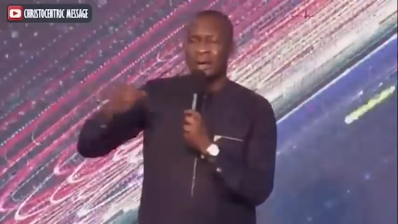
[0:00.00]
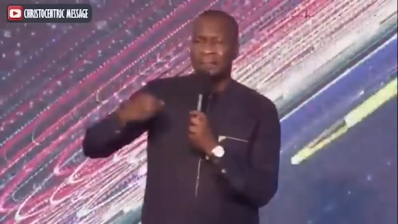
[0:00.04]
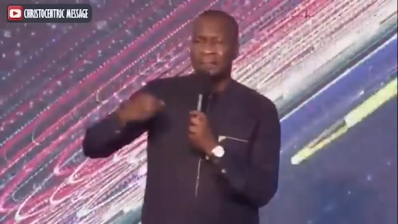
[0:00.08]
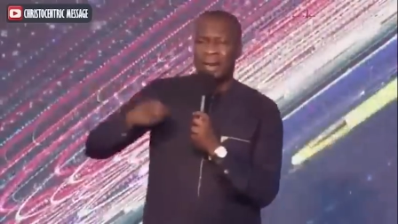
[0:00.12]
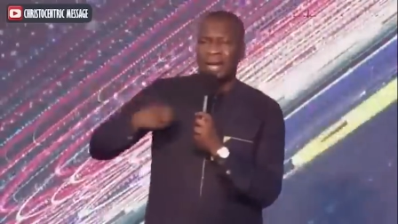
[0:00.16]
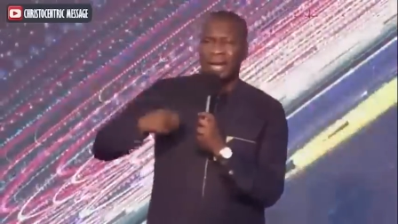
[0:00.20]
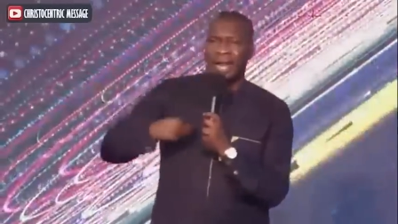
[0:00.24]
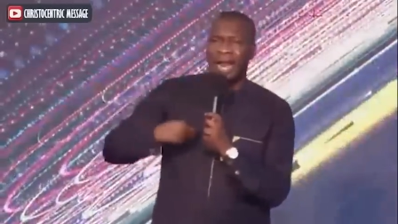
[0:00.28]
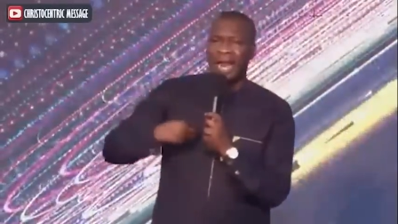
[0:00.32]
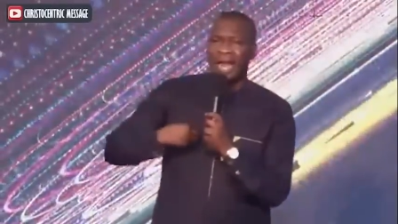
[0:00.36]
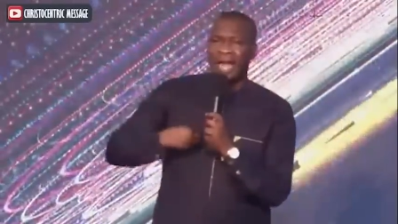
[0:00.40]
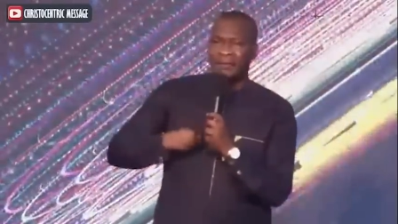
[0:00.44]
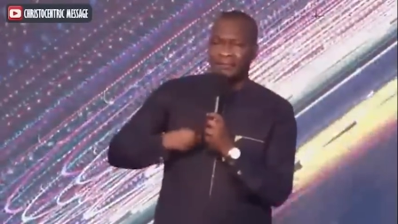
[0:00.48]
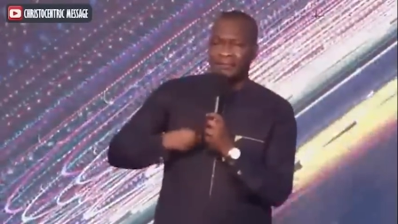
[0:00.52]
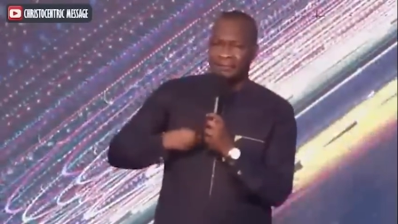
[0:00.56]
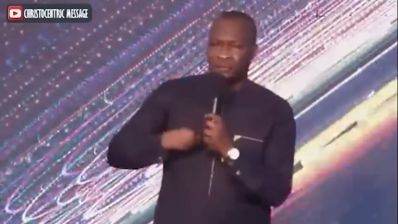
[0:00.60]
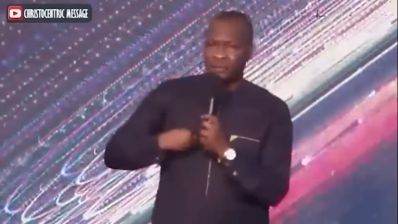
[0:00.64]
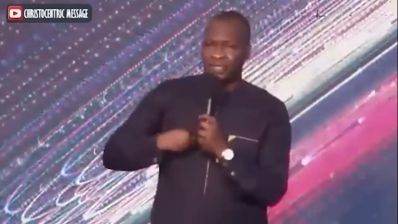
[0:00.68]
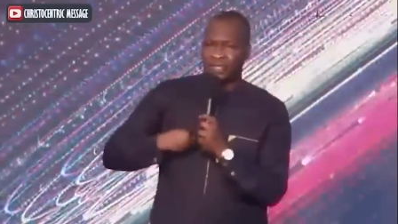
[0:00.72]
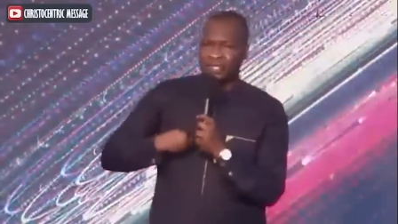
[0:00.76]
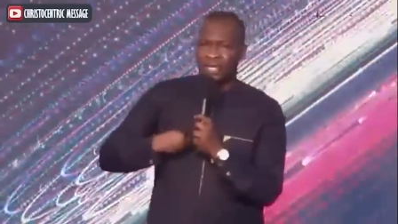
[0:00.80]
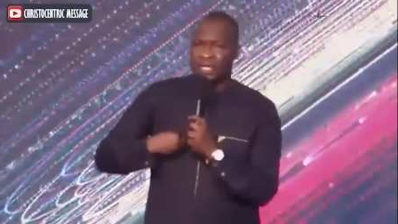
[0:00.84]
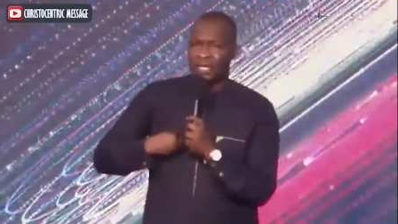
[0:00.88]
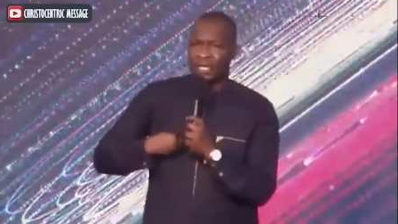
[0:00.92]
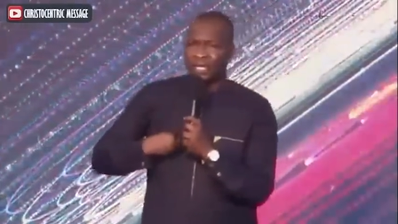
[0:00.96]
I'm alive
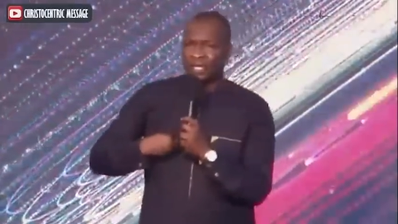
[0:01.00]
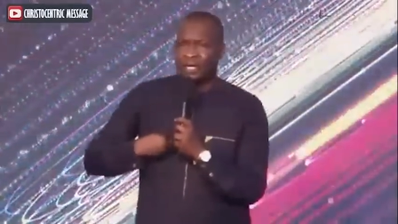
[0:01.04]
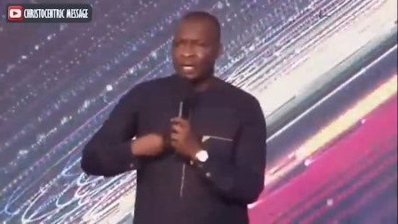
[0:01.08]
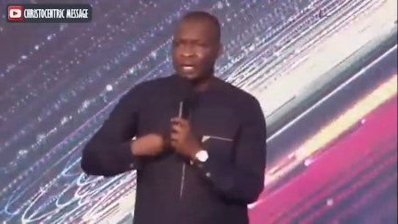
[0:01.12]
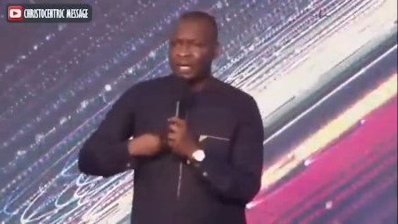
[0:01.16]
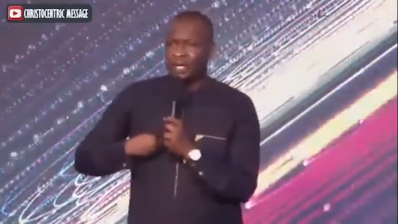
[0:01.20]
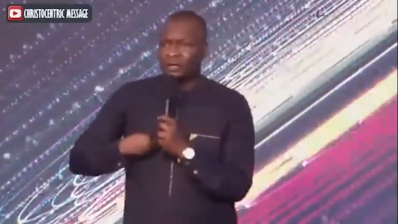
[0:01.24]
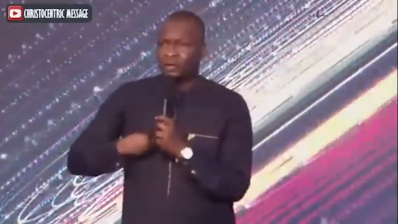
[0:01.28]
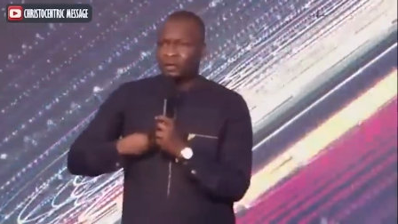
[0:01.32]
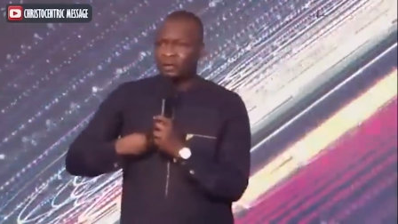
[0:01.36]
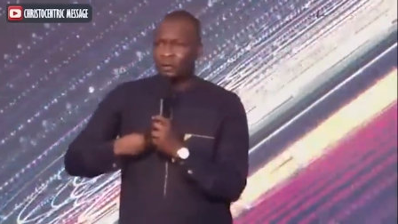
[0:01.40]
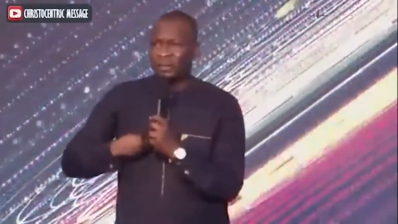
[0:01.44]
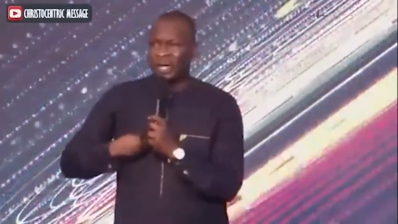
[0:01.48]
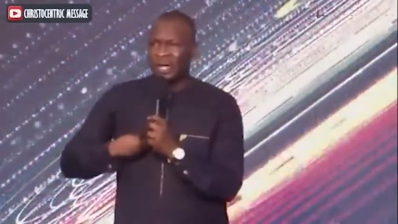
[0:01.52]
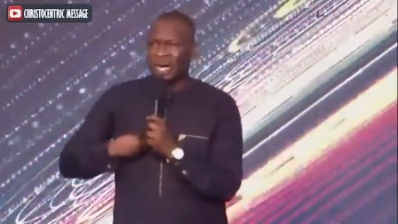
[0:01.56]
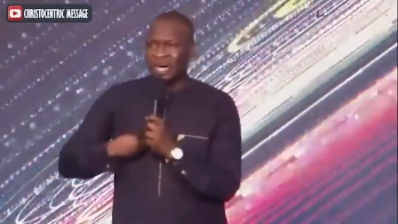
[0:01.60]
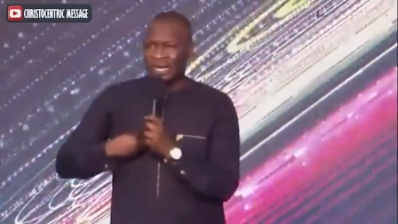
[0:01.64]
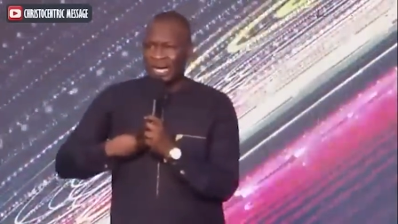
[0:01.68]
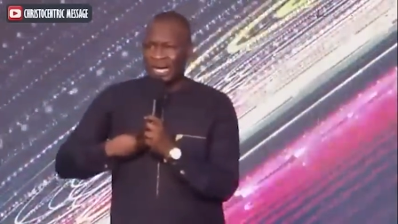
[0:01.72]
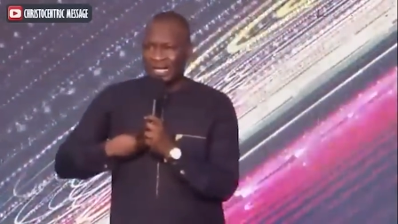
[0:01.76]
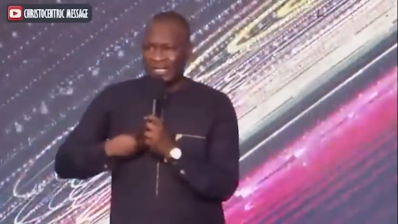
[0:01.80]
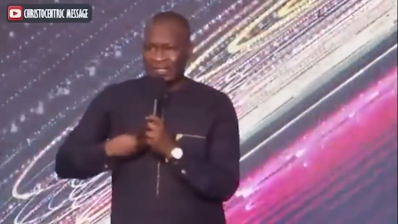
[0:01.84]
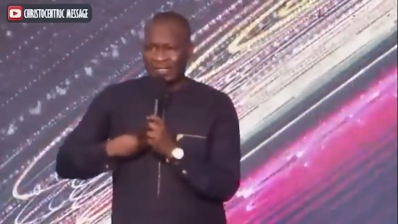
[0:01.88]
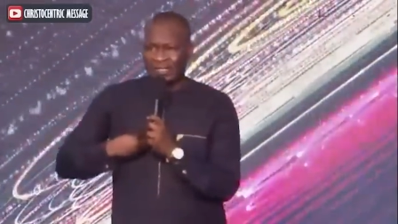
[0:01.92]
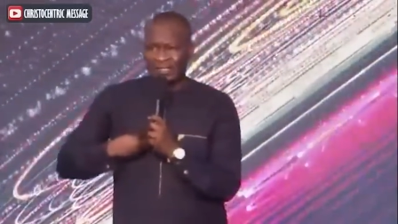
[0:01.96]
today to be
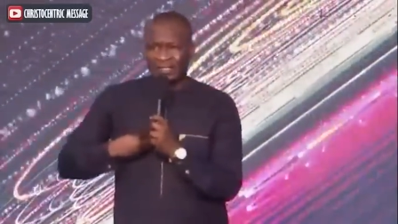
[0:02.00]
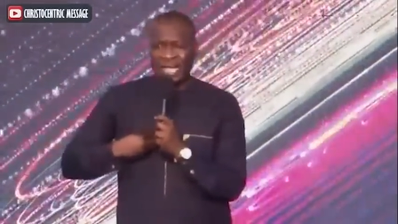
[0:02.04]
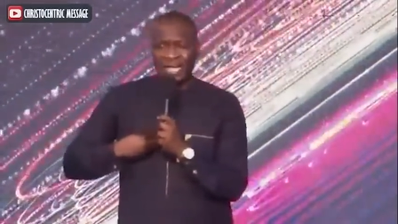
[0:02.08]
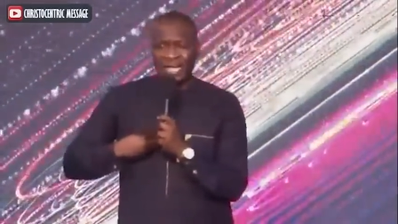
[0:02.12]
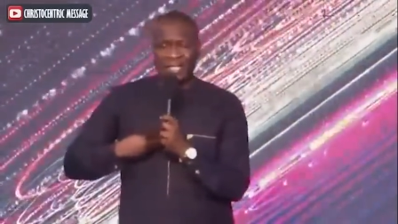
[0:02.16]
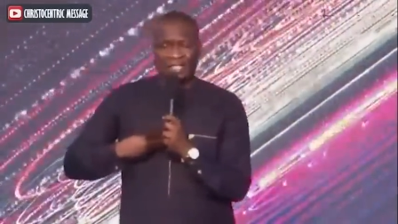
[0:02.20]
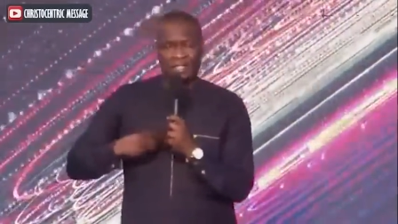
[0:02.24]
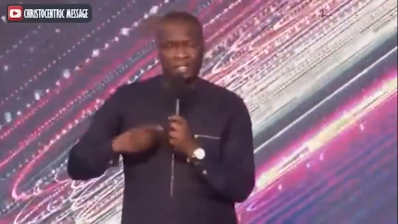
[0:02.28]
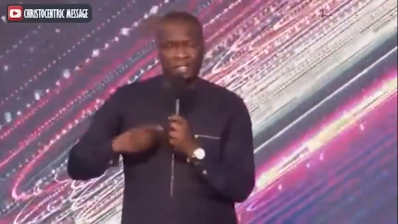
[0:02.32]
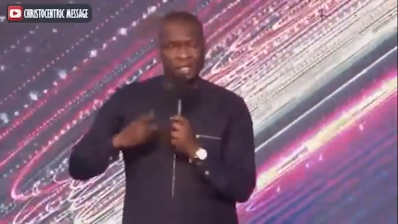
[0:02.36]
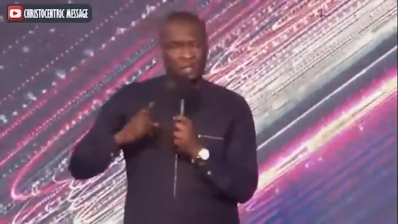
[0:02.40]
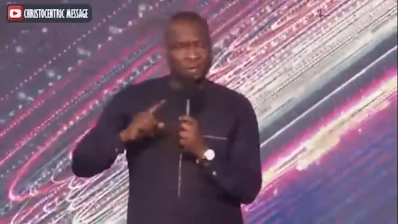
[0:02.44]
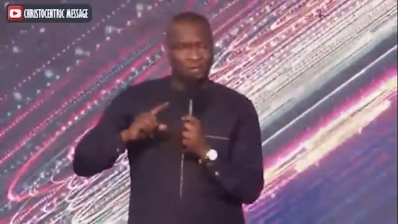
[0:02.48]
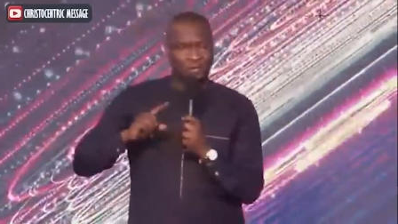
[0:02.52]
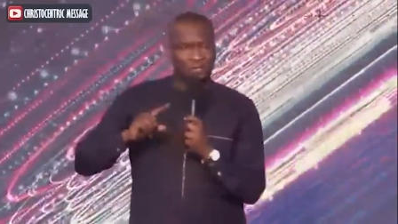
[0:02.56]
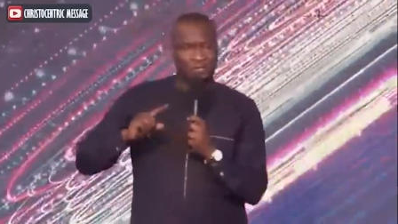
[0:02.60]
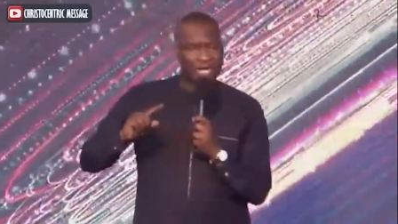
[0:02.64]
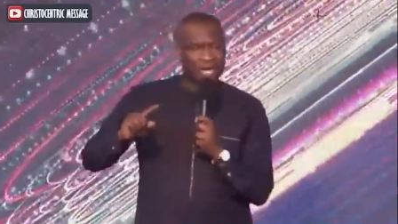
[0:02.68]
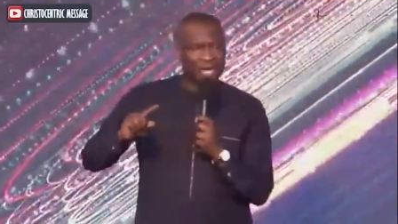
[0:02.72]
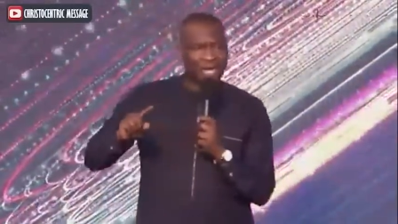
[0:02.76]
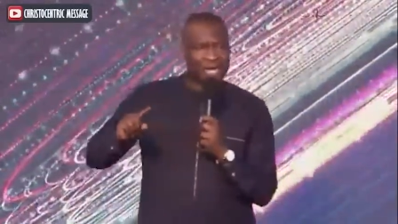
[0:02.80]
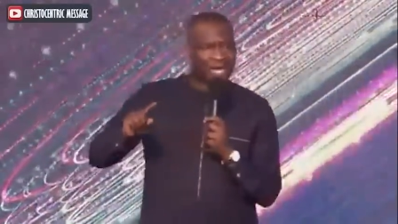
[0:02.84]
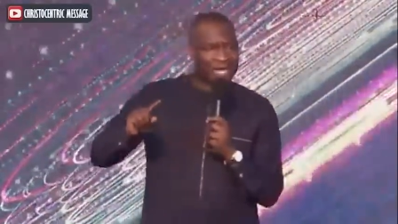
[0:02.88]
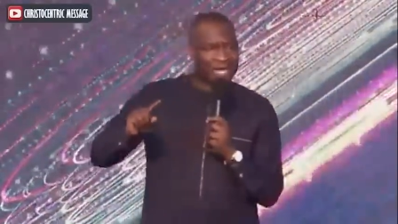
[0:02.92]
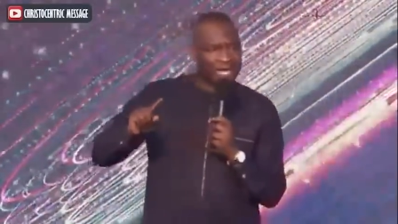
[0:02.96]
an extension of
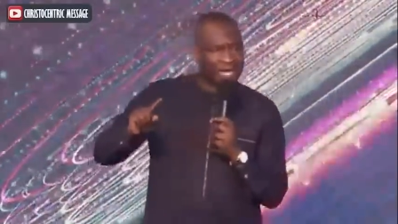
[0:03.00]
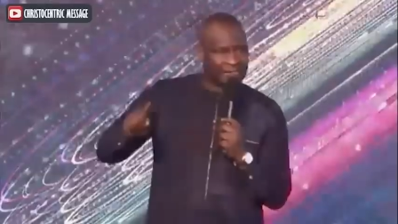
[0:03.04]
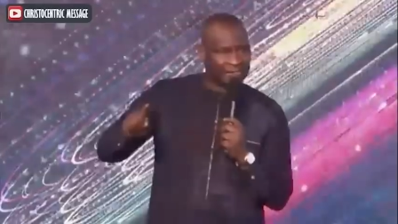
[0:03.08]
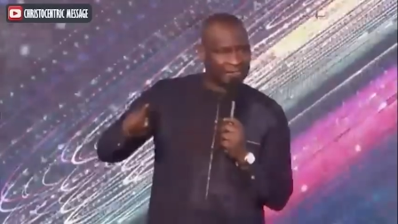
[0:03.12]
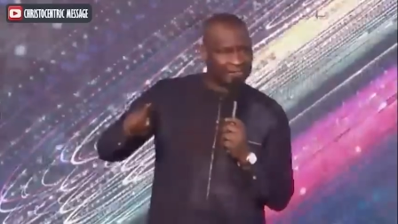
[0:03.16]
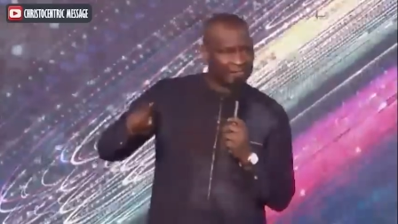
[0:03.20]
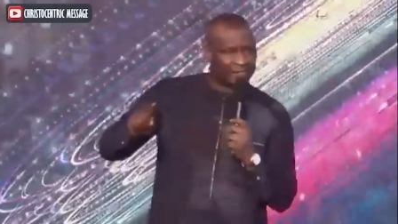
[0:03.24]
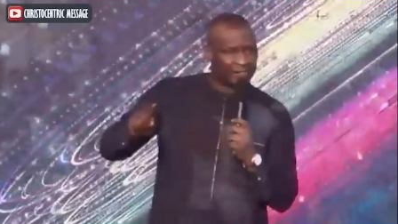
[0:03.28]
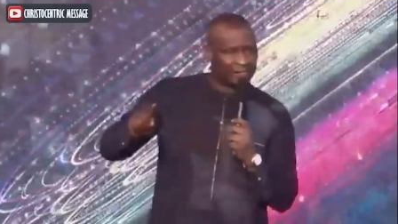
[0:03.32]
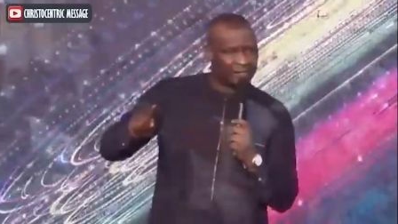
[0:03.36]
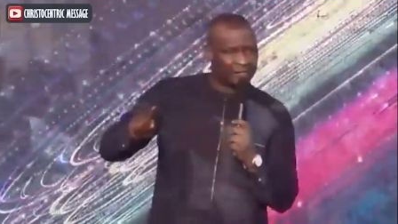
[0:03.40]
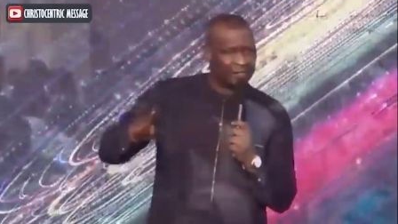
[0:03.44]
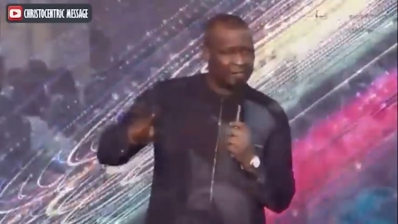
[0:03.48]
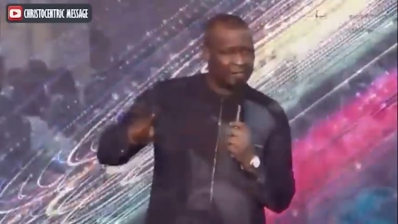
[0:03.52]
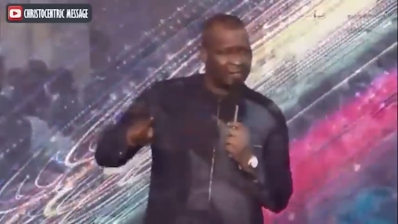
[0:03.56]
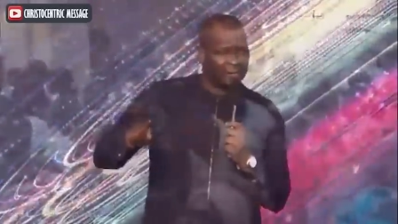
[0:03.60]
their legacy.